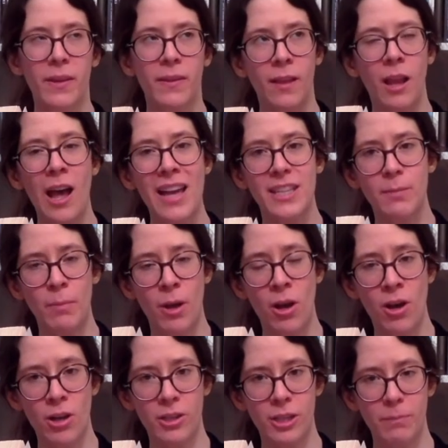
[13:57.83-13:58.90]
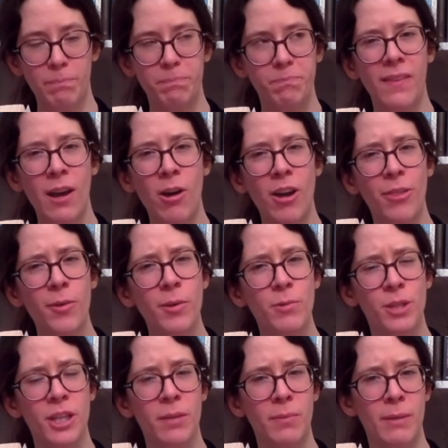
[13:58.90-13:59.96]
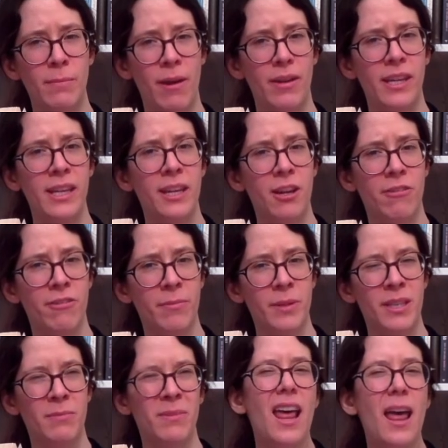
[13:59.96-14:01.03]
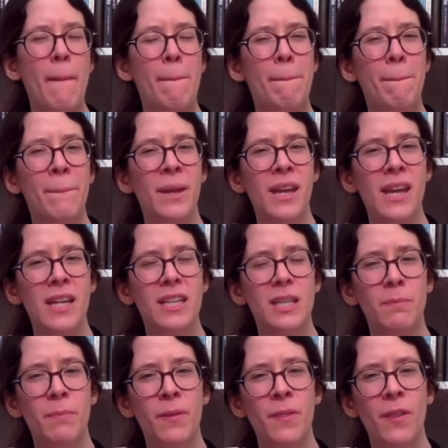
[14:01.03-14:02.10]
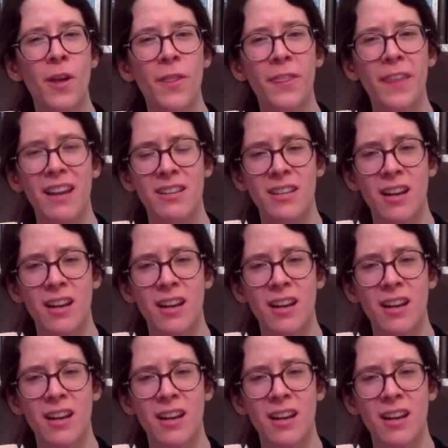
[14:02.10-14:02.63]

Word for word: The last part, now I thought it was going to be about ecofeminism a bit, but not that